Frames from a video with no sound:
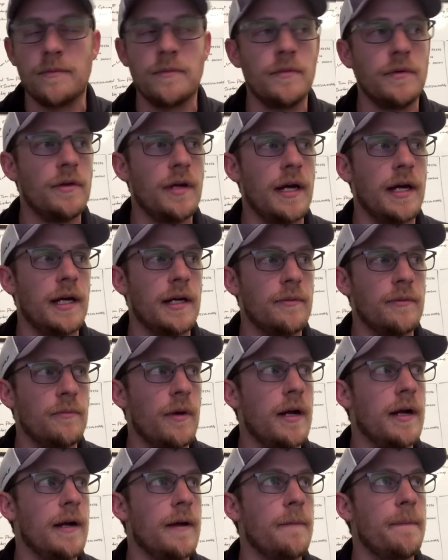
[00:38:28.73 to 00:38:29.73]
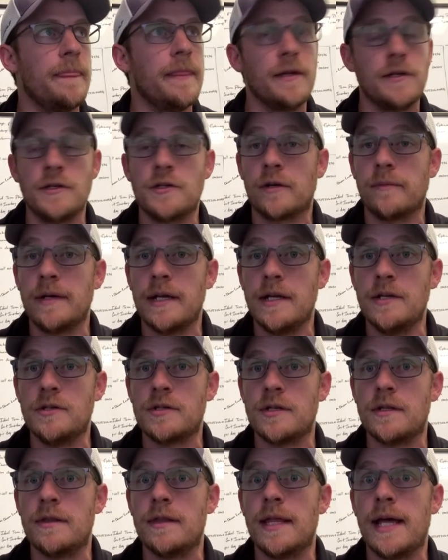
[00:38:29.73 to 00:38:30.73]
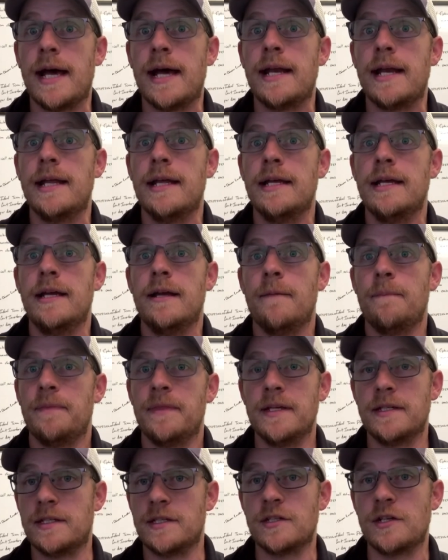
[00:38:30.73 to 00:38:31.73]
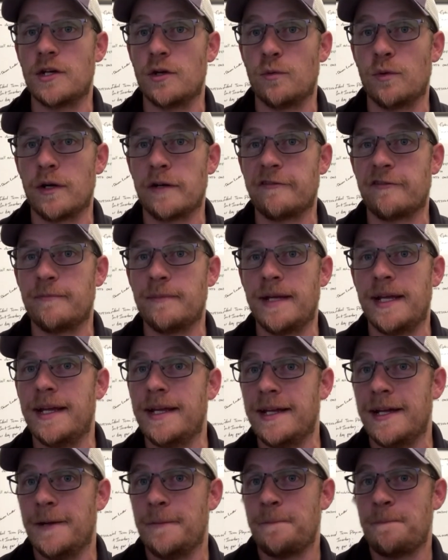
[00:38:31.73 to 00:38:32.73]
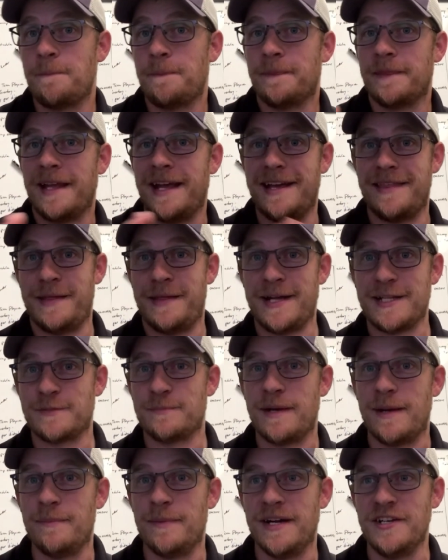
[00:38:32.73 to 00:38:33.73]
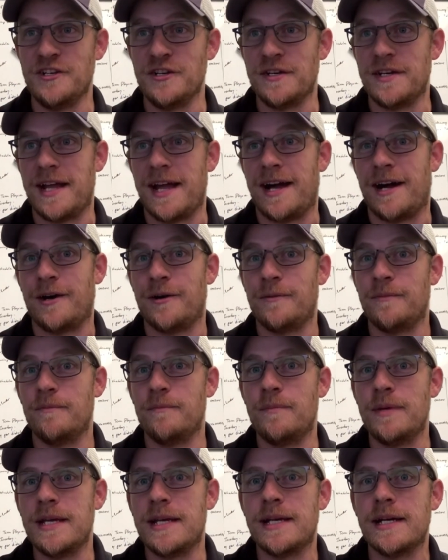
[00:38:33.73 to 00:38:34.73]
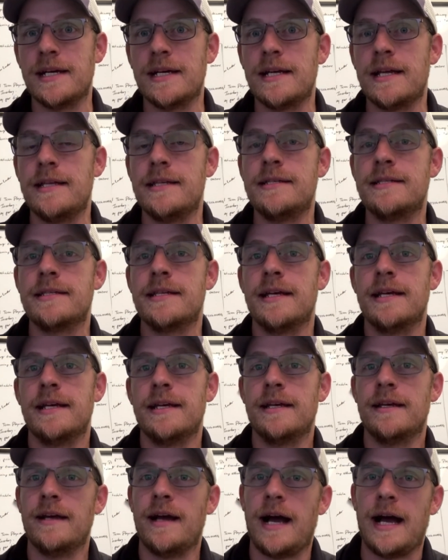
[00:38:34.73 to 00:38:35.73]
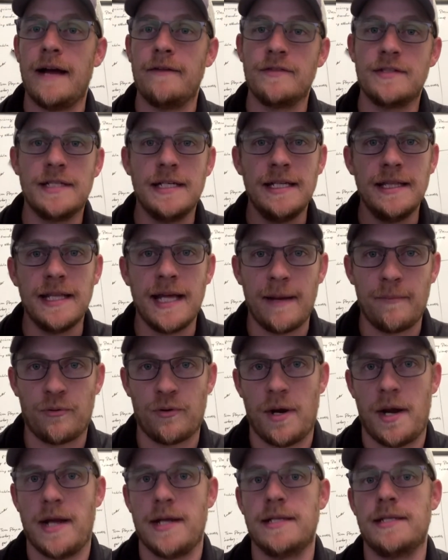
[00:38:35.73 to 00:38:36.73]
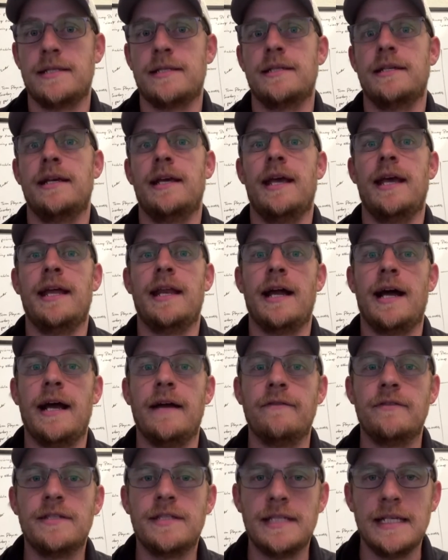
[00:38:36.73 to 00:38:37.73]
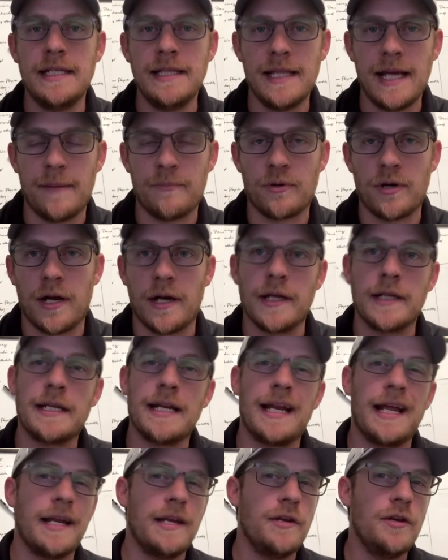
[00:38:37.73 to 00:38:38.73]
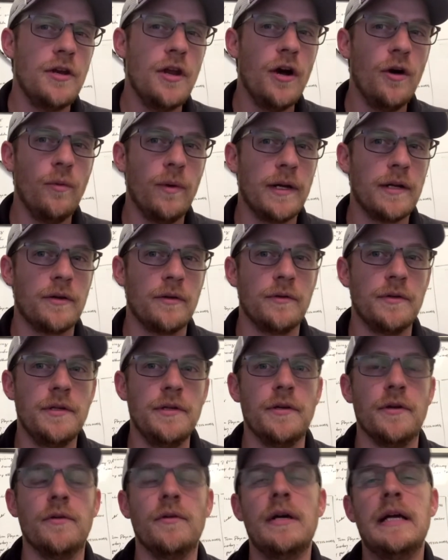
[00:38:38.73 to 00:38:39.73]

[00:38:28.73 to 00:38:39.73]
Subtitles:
the determination that this is going to work for me. And that's my budget now, because I've seen that price and I've seen that product and I know what it'll do.